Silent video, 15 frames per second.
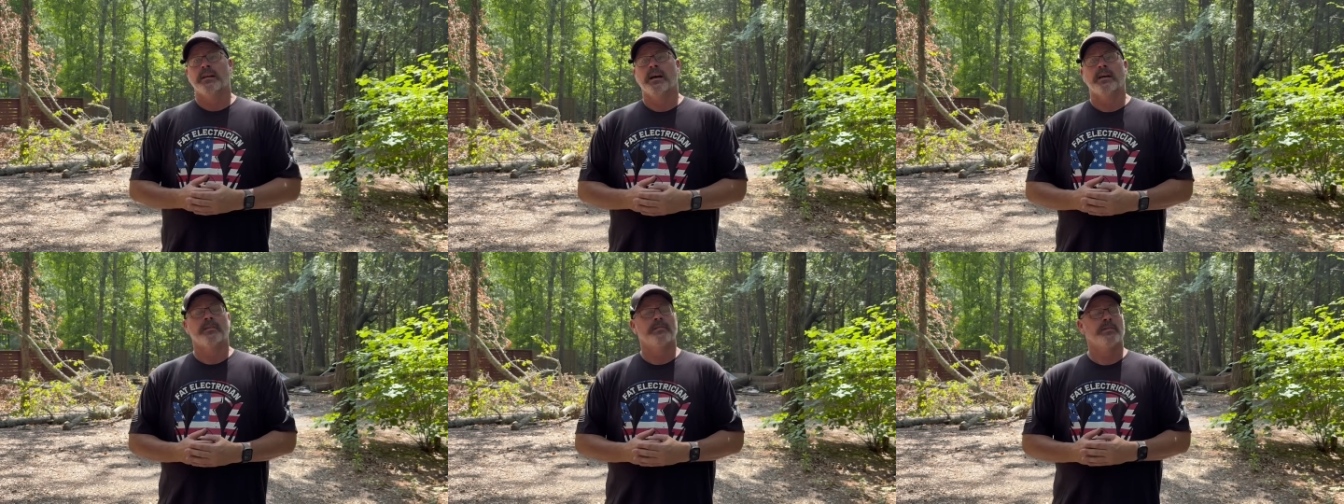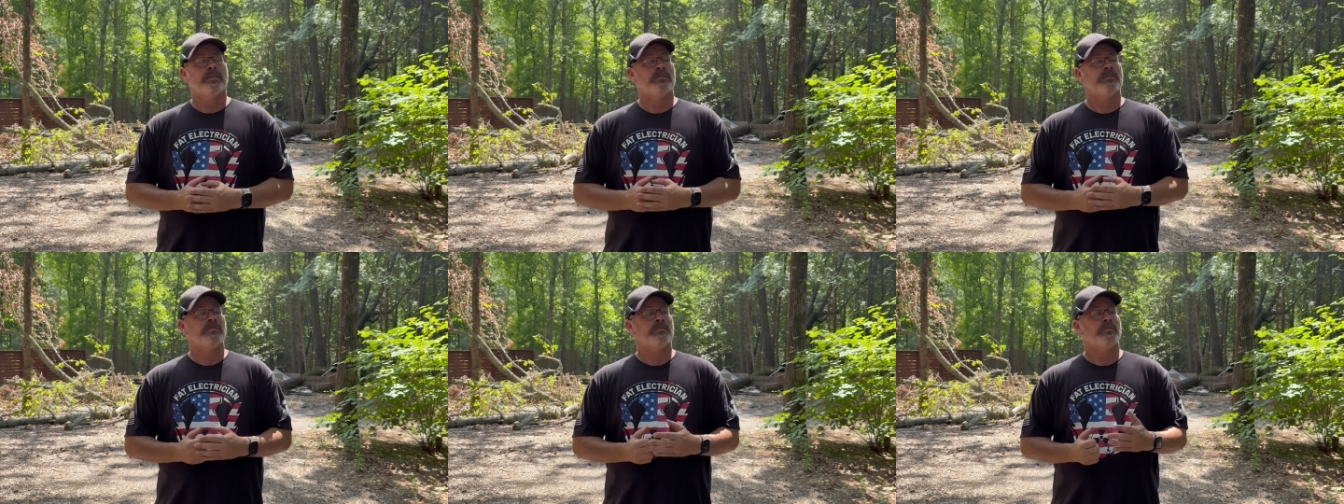I don't
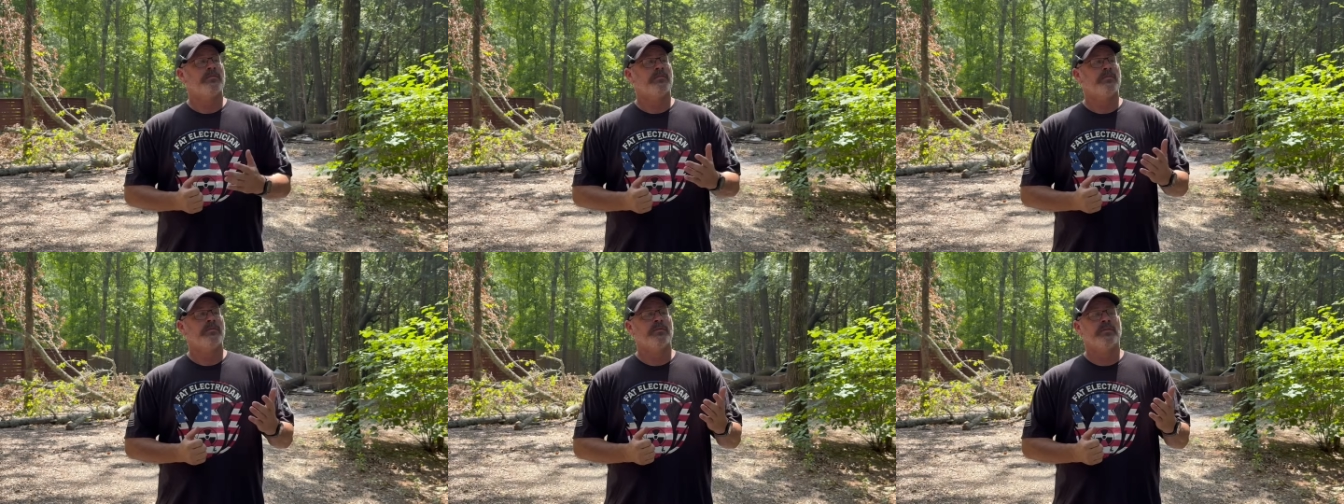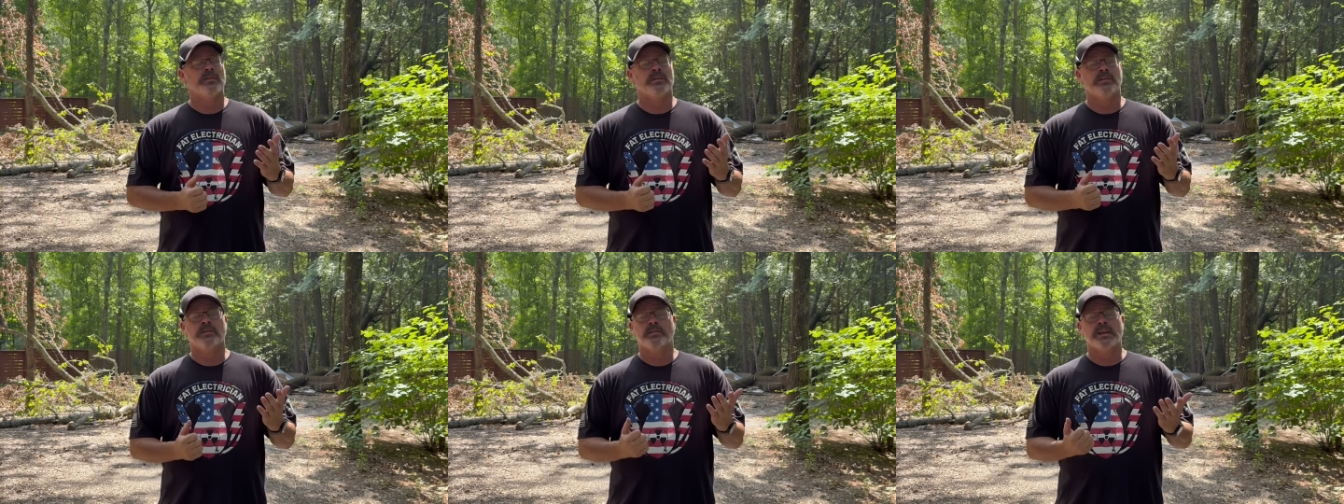know if
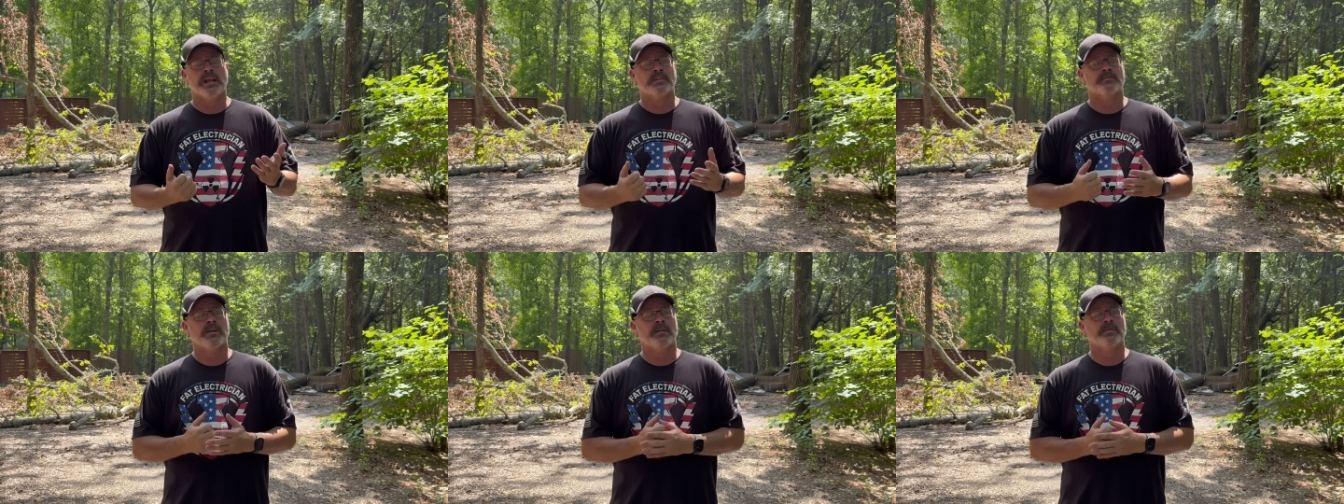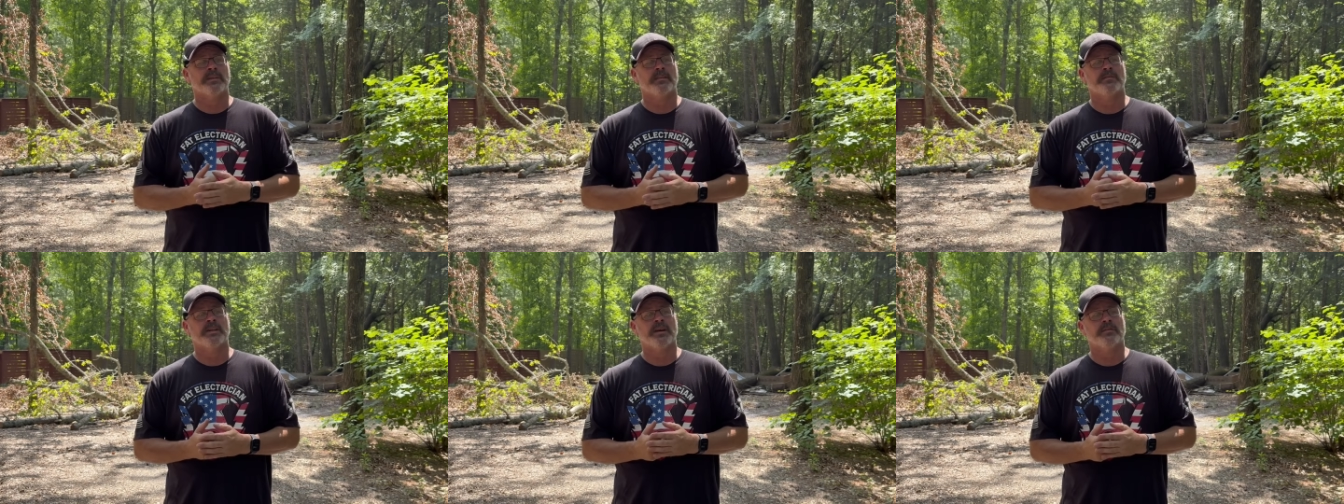you guys probably
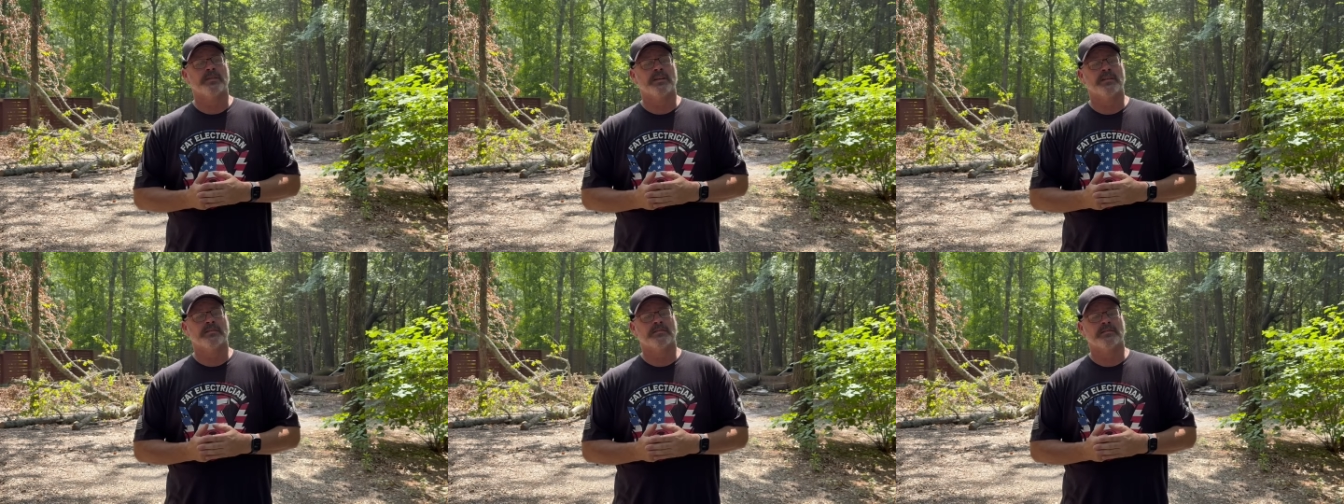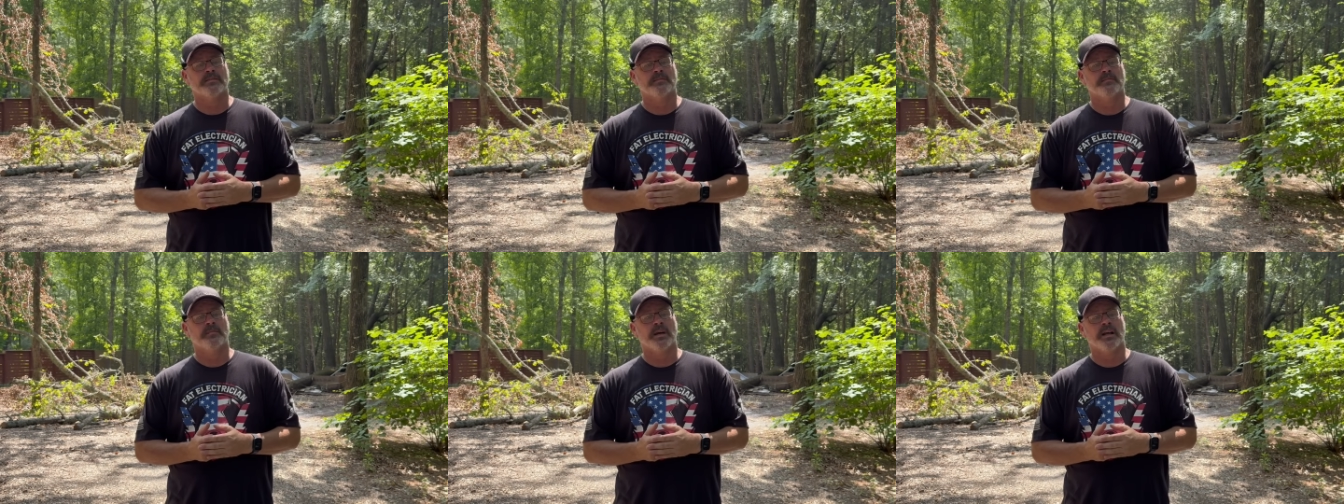don't know this,
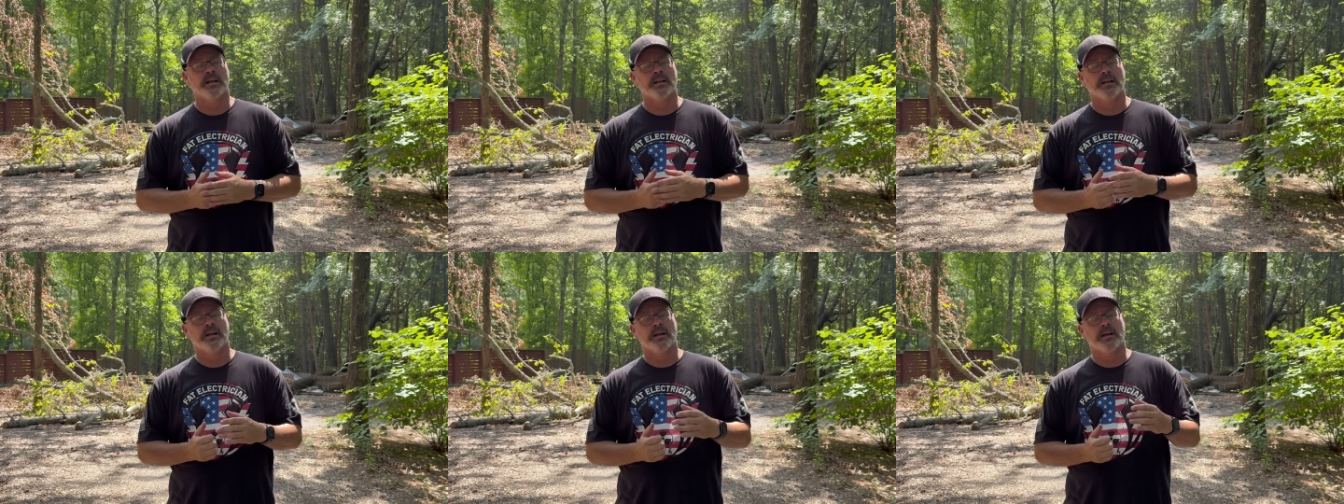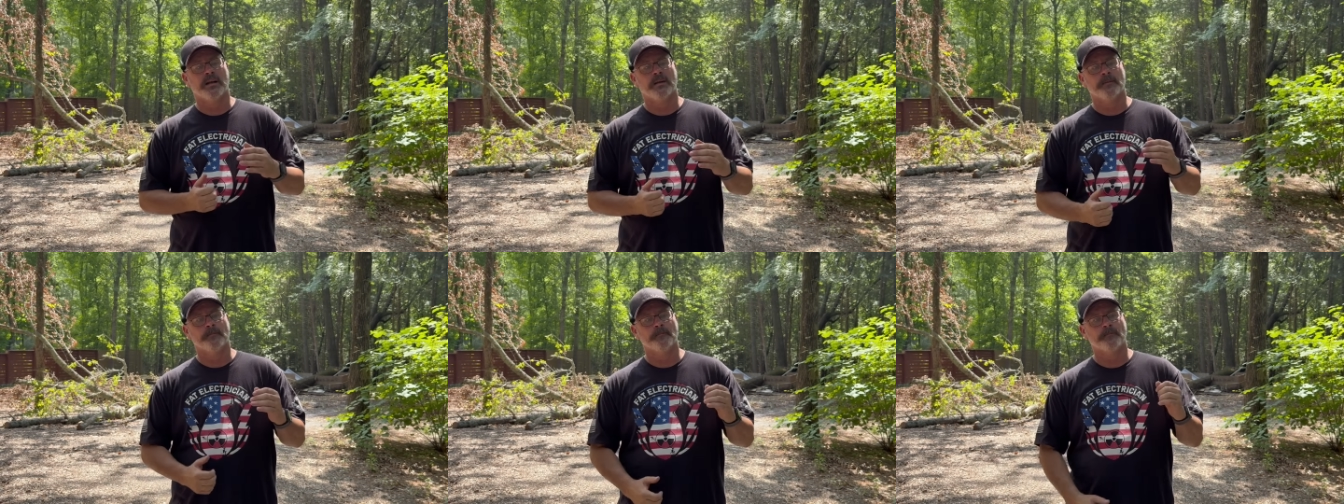but
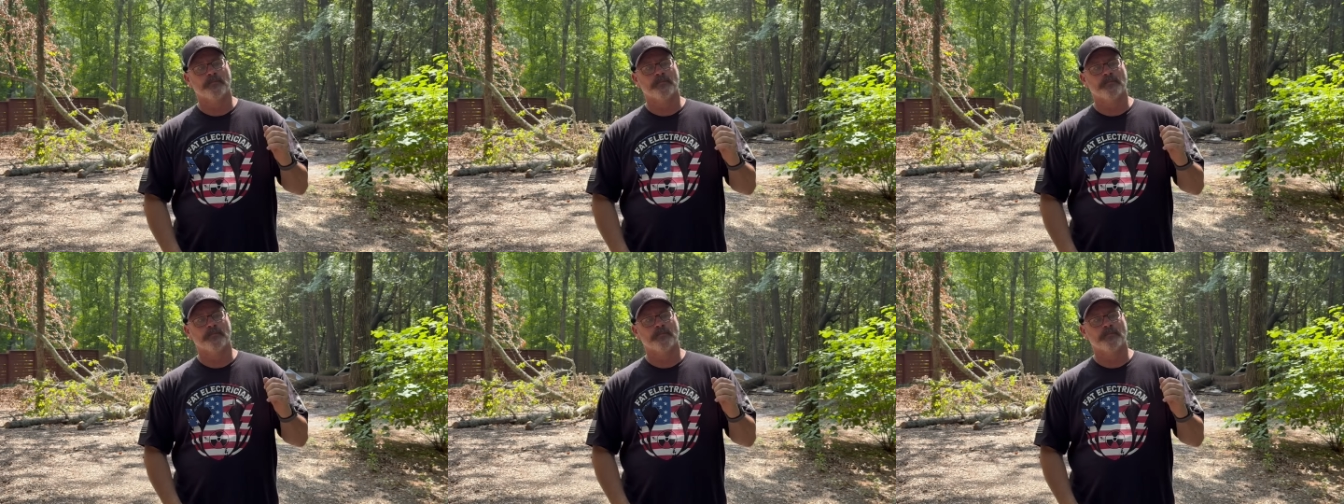uh,